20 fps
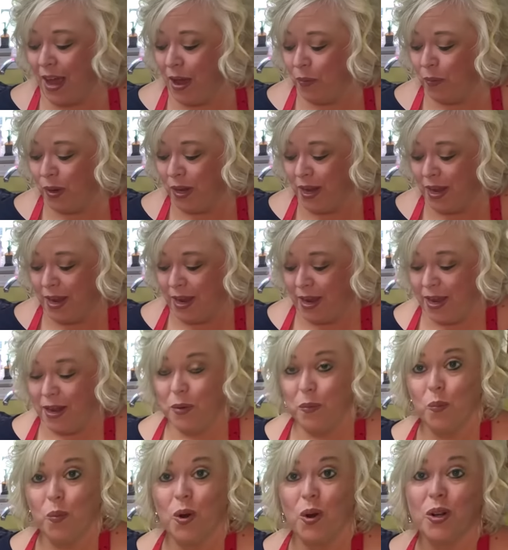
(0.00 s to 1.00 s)
I went ahead
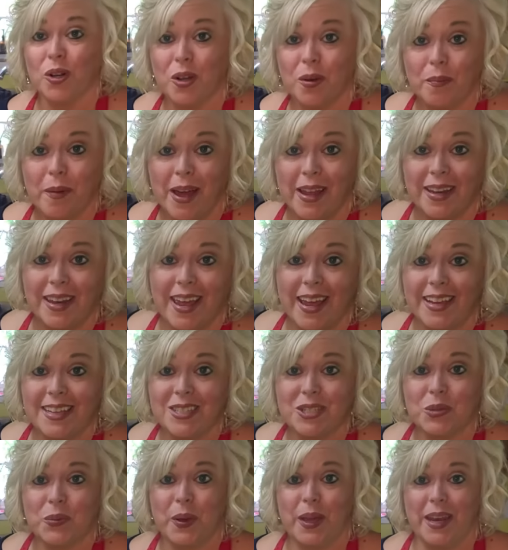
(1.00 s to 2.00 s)
and worked on my
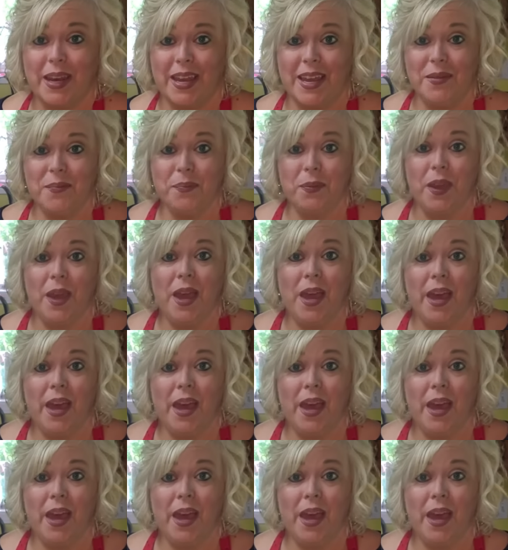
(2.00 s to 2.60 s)
next 20,